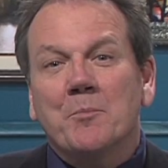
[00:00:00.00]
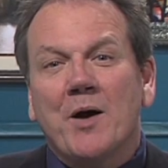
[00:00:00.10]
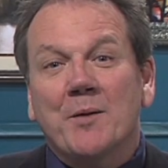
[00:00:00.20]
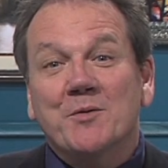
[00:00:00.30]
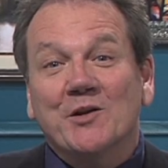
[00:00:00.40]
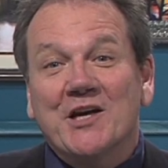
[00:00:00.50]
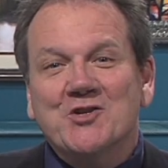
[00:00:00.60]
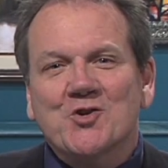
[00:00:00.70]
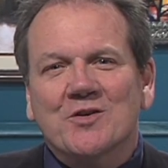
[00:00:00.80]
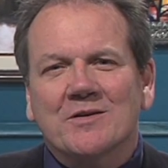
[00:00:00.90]

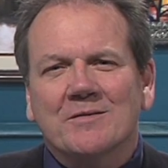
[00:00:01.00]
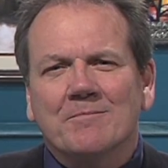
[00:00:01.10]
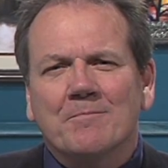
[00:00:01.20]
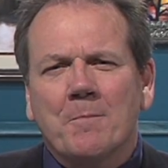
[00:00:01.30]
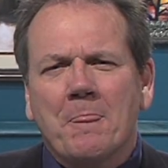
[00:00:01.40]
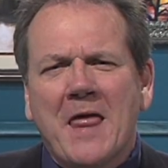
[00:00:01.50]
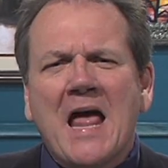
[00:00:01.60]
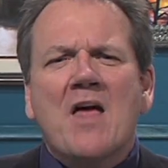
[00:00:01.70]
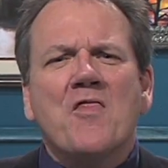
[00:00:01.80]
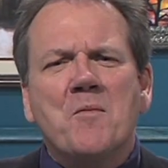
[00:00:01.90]
population?
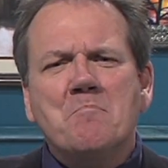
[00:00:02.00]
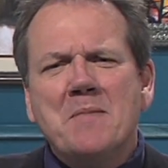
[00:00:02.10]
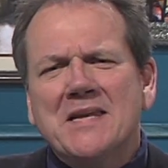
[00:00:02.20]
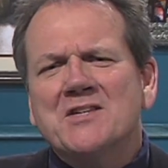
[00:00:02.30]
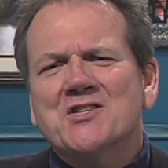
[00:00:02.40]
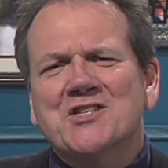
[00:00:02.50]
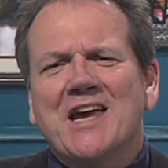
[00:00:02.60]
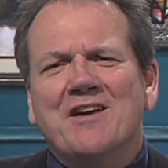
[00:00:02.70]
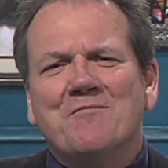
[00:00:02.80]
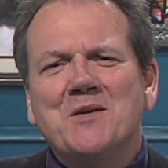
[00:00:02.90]
The Mitten
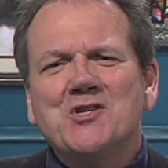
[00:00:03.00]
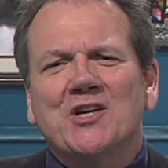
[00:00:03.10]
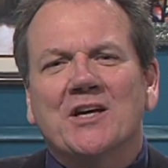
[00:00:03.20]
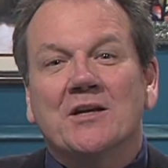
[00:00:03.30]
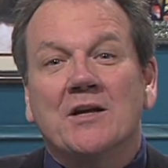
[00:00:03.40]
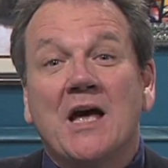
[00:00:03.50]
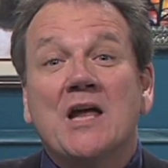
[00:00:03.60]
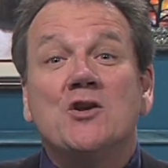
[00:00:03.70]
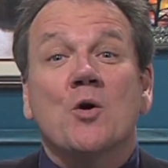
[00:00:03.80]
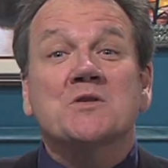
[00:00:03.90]
State of Michigan
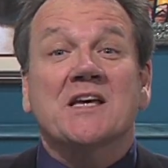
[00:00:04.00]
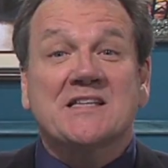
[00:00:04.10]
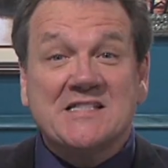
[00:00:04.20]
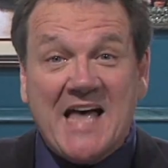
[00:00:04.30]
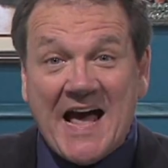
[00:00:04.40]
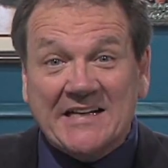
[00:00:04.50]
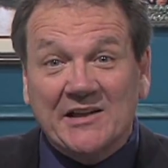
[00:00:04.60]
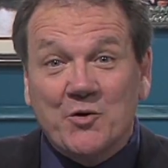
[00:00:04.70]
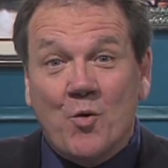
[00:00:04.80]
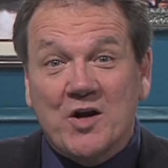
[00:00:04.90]
knows
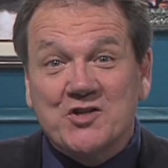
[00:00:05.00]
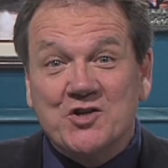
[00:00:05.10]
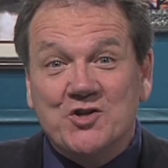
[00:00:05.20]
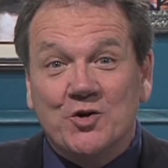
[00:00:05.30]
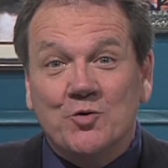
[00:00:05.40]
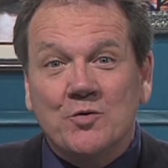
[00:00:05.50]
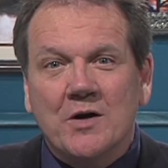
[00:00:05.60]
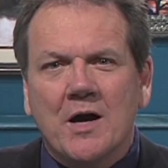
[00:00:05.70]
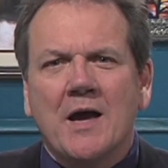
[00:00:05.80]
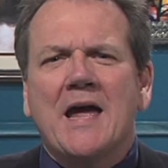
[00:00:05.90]
exactly what to do:
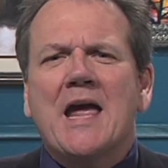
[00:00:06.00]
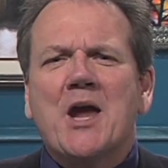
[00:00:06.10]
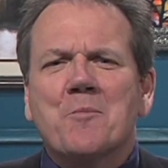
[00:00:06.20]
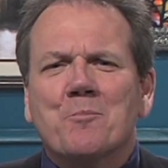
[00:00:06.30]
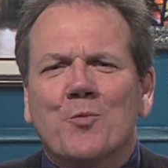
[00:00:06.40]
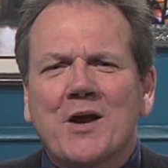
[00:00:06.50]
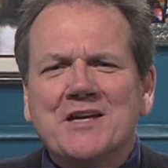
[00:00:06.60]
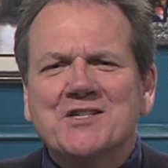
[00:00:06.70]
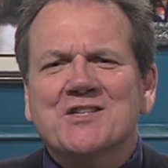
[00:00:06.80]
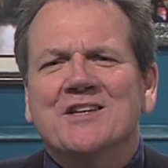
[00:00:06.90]

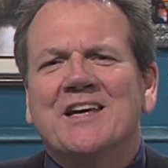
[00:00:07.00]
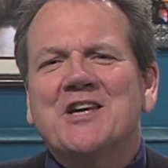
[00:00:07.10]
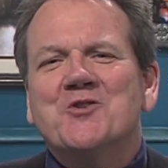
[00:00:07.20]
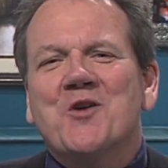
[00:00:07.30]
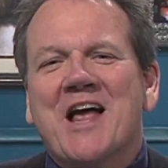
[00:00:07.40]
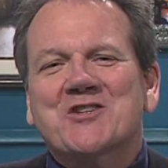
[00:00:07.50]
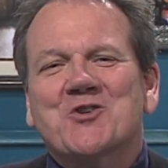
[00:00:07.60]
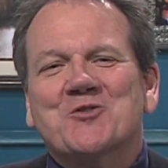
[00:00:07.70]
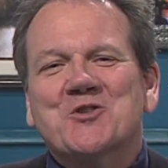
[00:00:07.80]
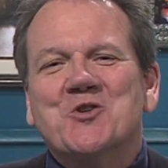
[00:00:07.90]
embrace
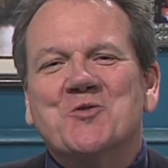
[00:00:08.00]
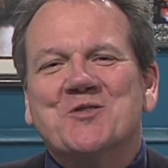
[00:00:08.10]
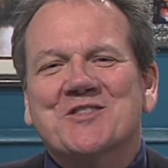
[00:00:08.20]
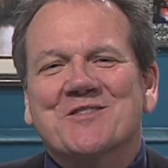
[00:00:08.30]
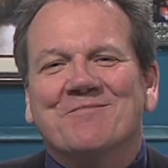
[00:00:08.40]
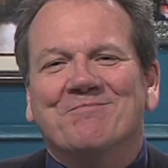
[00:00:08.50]
international students.